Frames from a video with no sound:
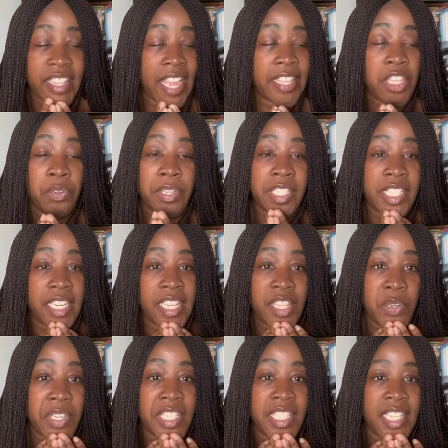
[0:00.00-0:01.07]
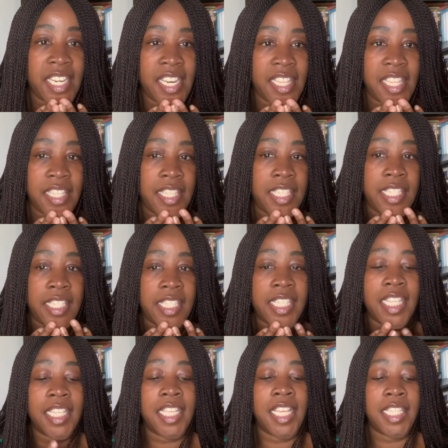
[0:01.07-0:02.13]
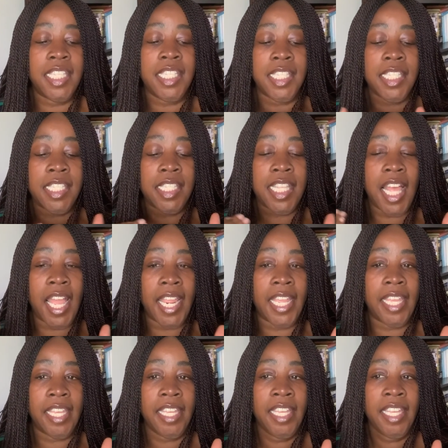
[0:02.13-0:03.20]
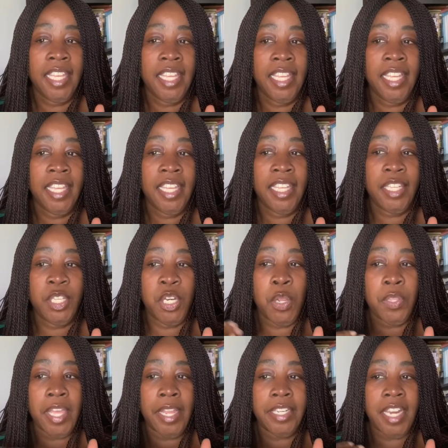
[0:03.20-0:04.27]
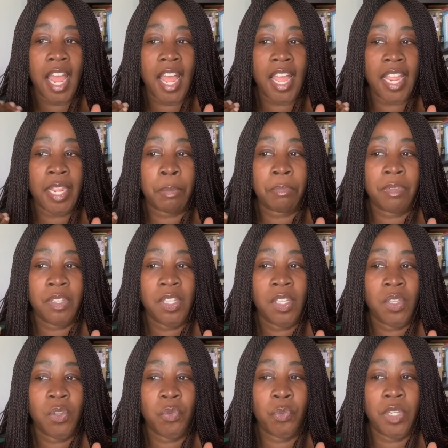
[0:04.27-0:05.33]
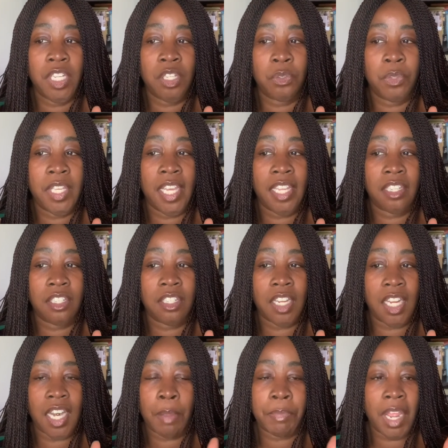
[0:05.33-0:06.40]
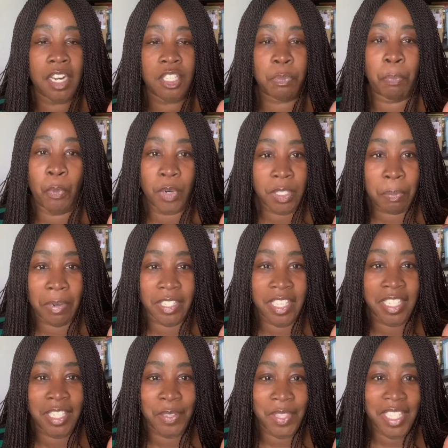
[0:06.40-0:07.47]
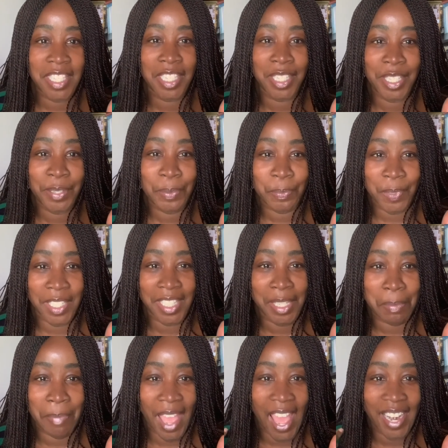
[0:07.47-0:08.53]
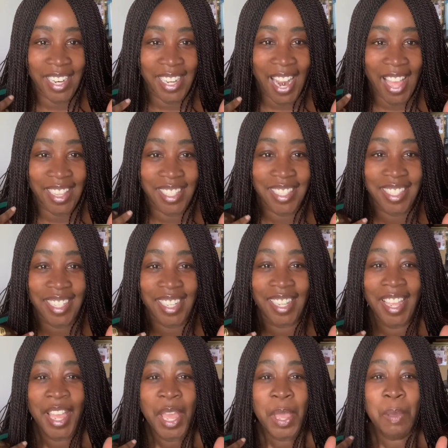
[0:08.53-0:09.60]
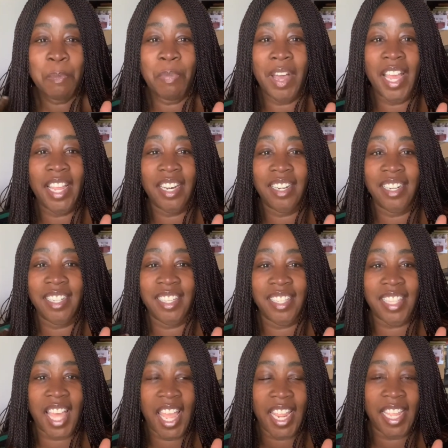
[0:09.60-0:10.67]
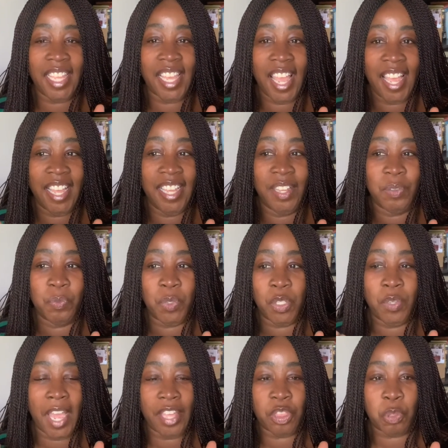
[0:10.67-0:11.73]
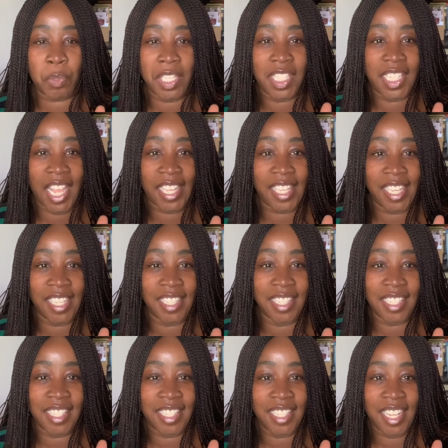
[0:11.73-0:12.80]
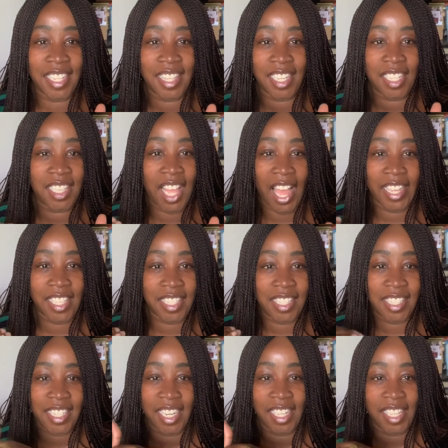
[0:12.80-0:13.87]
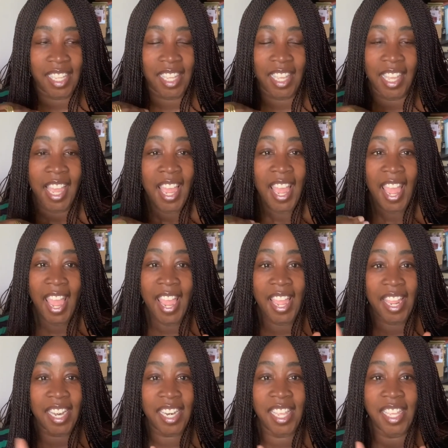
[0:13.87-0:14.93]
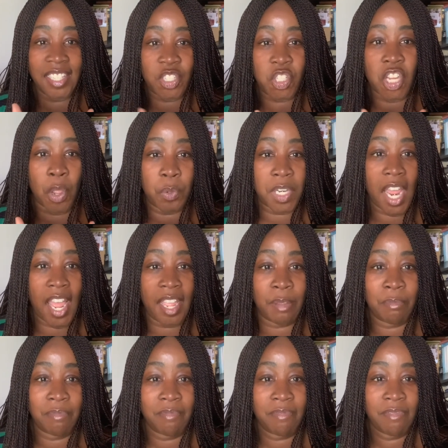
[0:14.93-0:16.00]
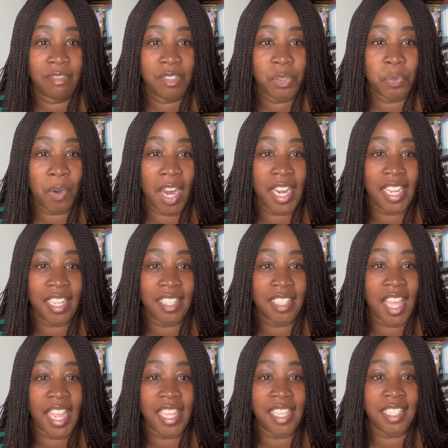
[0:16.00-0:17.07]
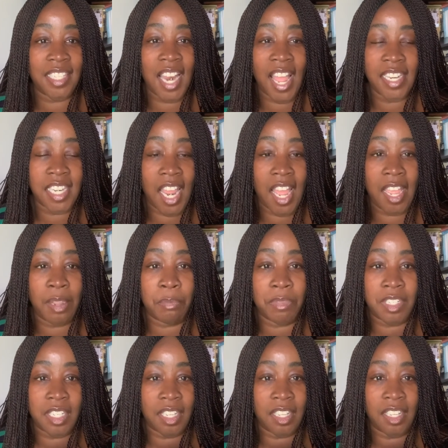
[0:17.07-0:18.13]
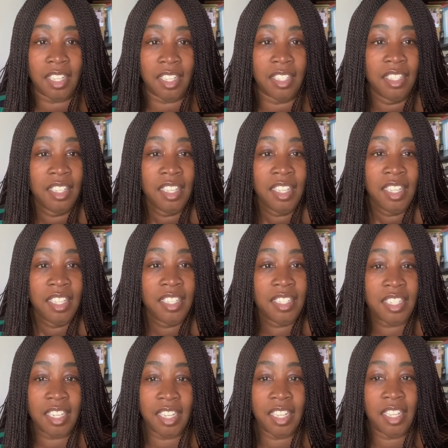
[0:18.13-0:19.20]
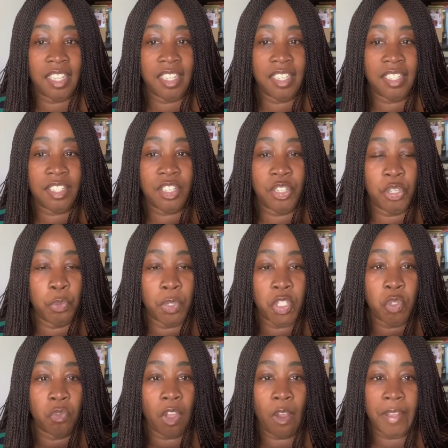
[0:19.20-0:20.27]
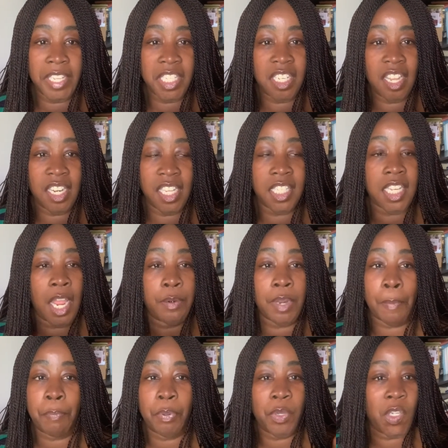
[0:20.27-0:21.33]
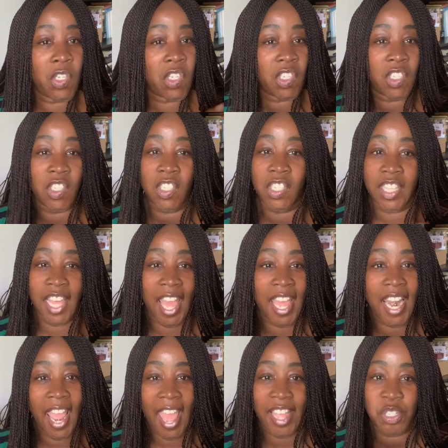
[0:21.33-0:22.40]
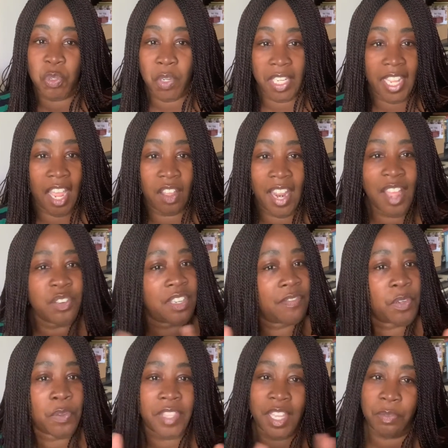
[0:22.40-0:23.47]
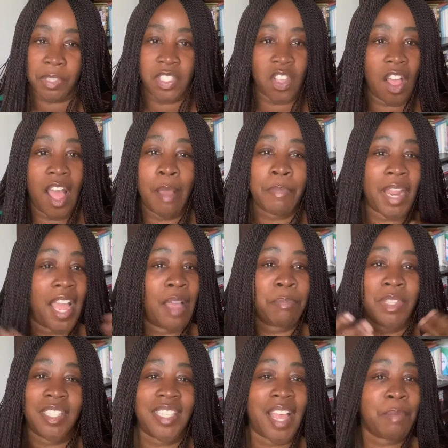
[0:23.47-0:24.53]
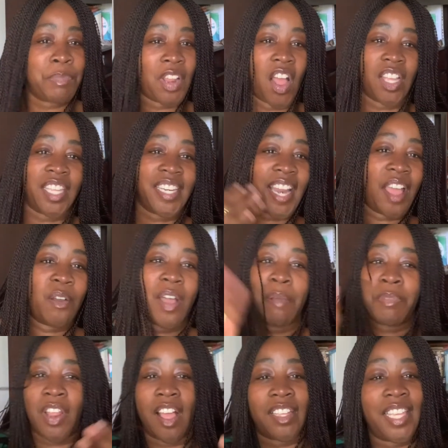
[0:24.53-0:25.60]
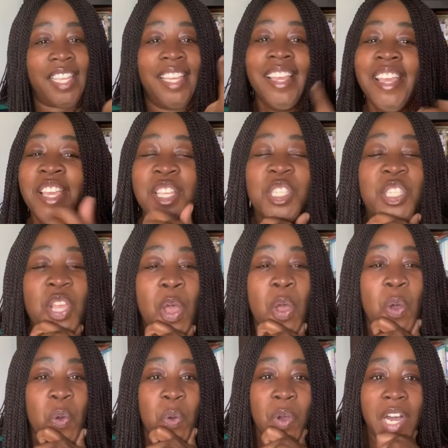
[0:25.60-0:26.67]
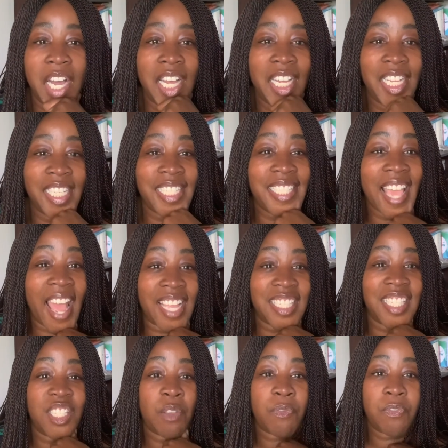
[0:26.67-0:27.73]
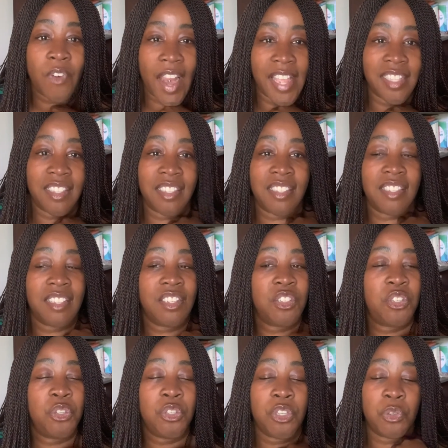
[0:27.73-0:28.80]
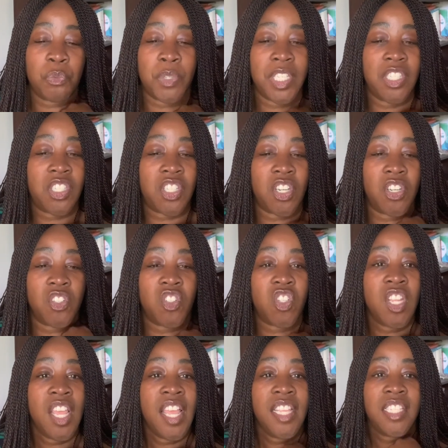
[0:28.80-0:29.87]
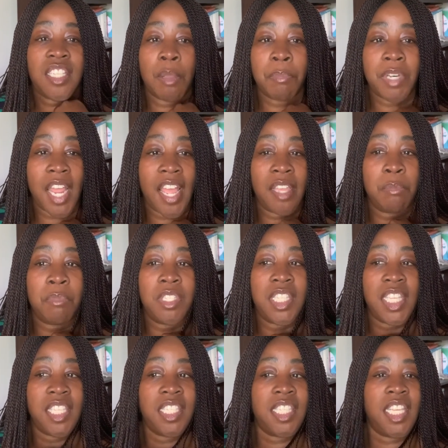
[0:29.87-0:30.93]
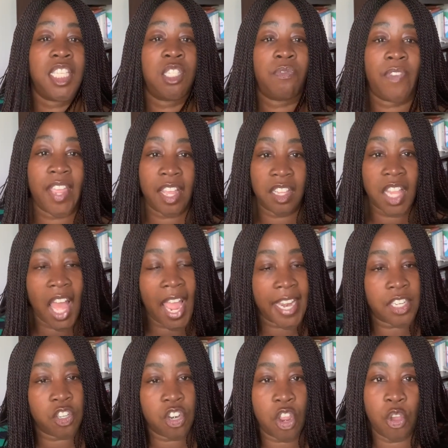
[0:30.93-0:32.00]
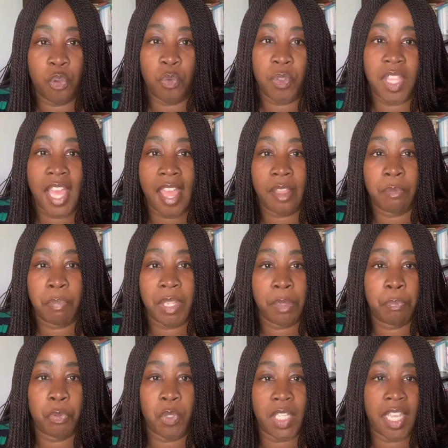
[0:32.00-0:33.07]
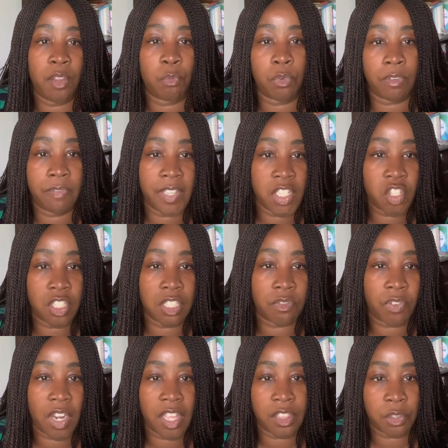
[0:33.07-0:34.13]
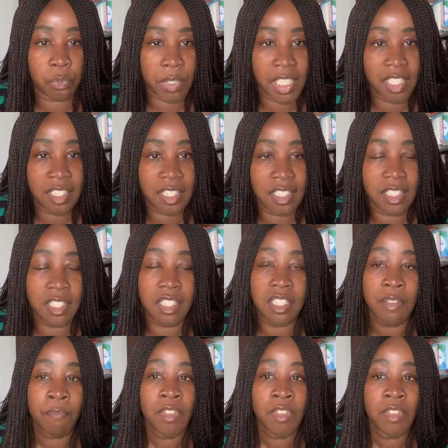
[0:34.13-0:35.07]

Like, this is like, you know, that time when you get, and I'm not a sports person, so this is a really bad analogy, but like, you got 3 seconds, the clock is ticking, and it's showtime, right? Like, it's not time to do what you've always done. It's time to pull that hat trick out. I don't even know what that was called. I'm talking now. I'm talking. So yes, friends, do your research. Sometimes these things fail. I know that people get revisions for other reasons.